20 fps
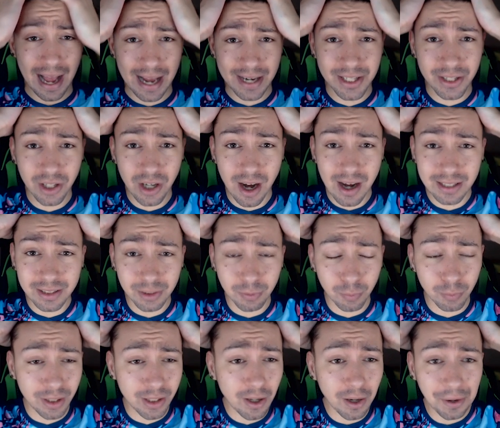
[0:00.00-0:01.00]
And you
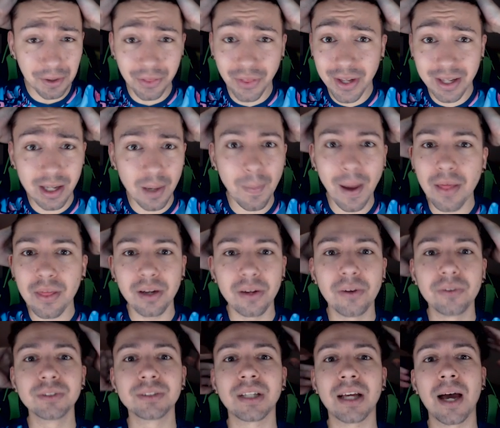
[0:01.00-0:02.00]
guys, we got to think about the
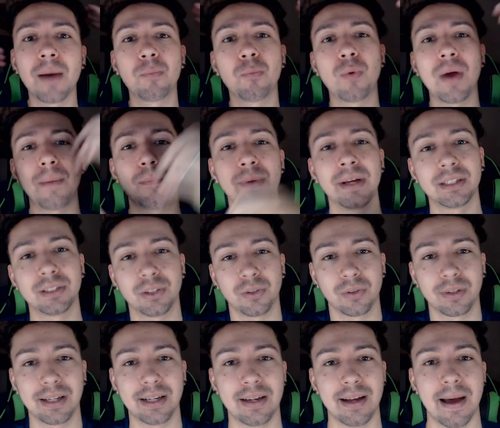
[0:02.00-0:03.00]
long term when we're
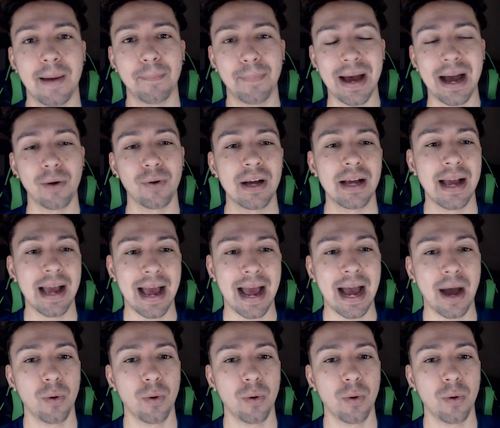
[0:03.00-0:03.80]
talking about